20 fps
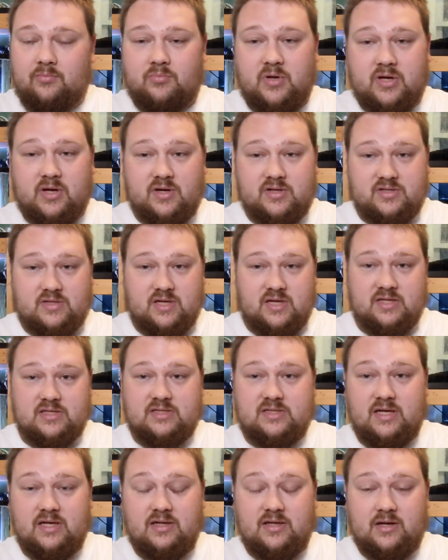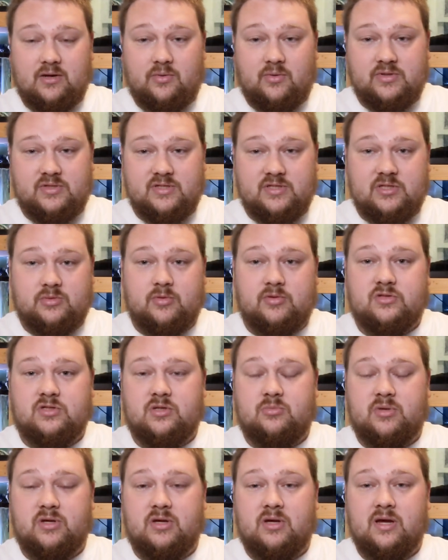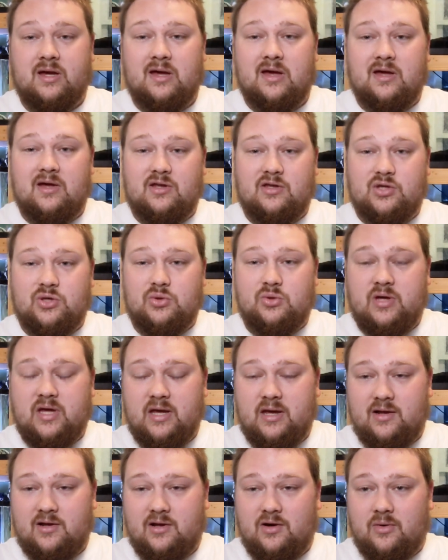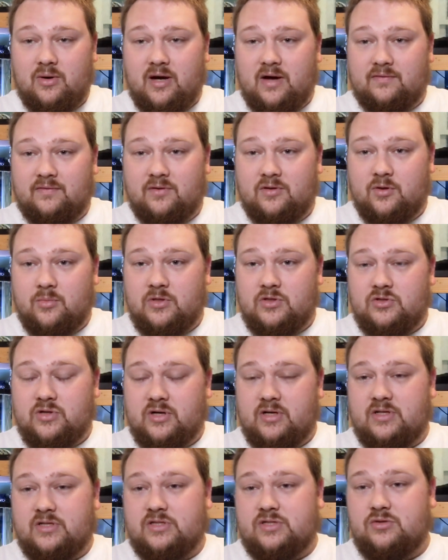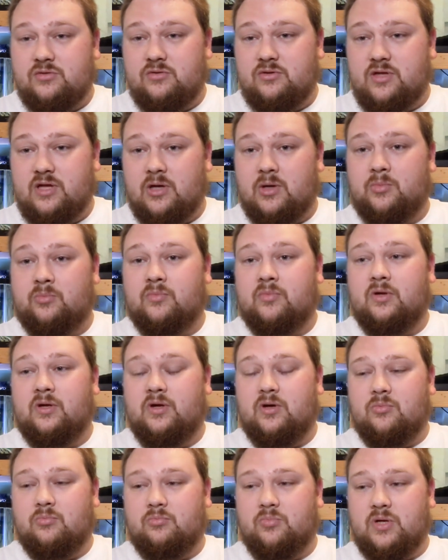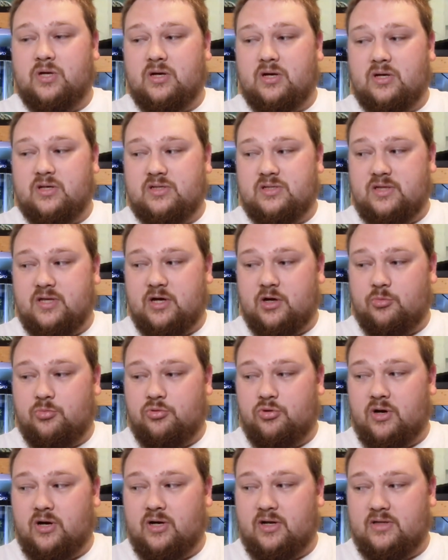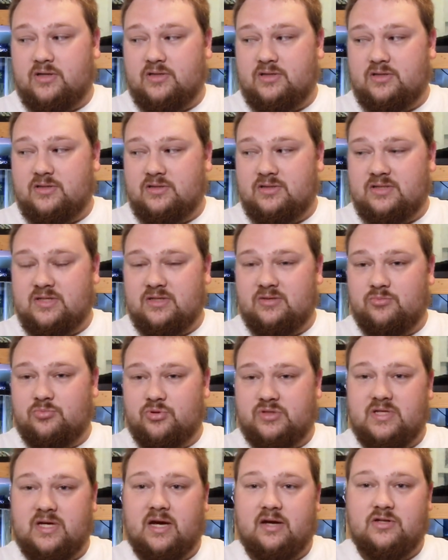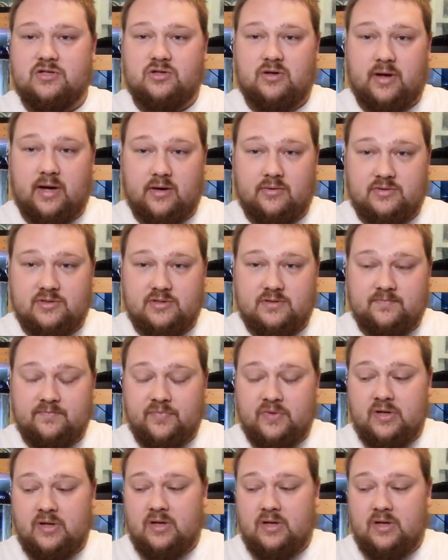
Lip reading: because they said that it wasn't supposed to be, you can't go after them and try to sue them because their product didn't protect your house.